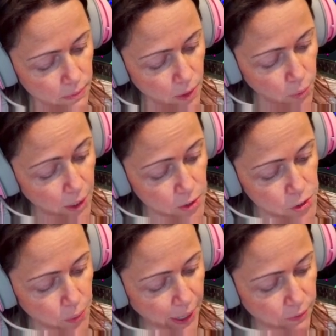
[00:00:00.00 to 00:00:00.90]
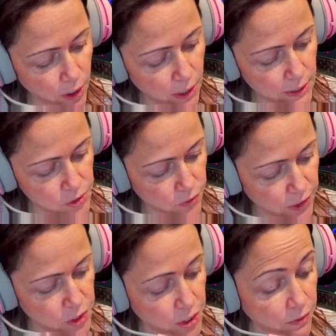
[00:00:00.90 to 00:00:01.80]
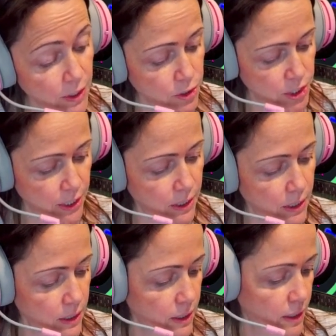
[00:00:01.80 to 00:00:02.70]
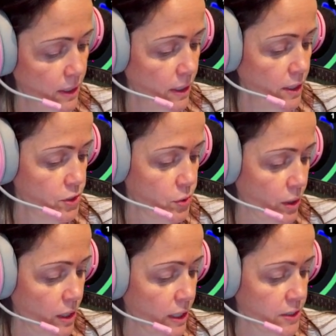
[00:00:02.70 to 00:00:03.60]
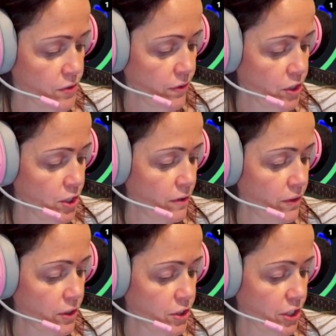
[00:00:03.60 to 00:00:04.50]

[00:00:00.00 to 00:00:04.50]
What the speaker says: We also have our conservation of energy. So our conservation of energy,